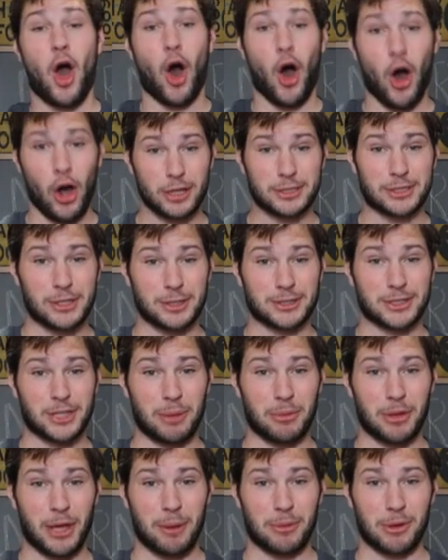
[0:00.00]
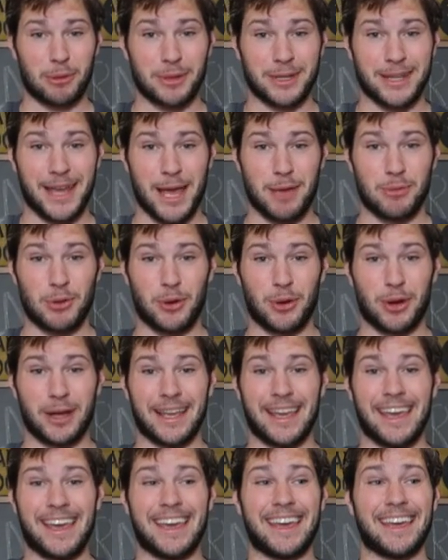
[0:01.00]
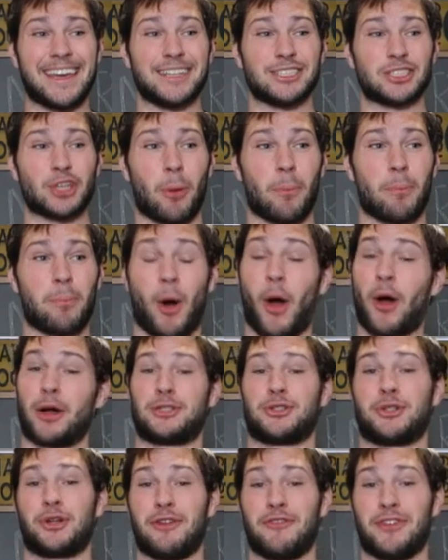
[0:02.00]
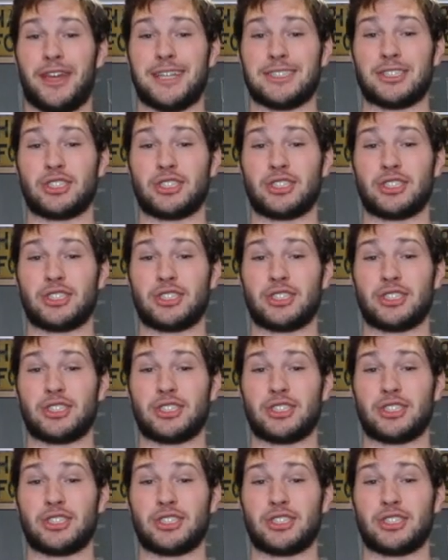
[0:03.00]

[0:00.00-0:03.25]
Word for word: Also, something I'm going to be debuting is bar trivia.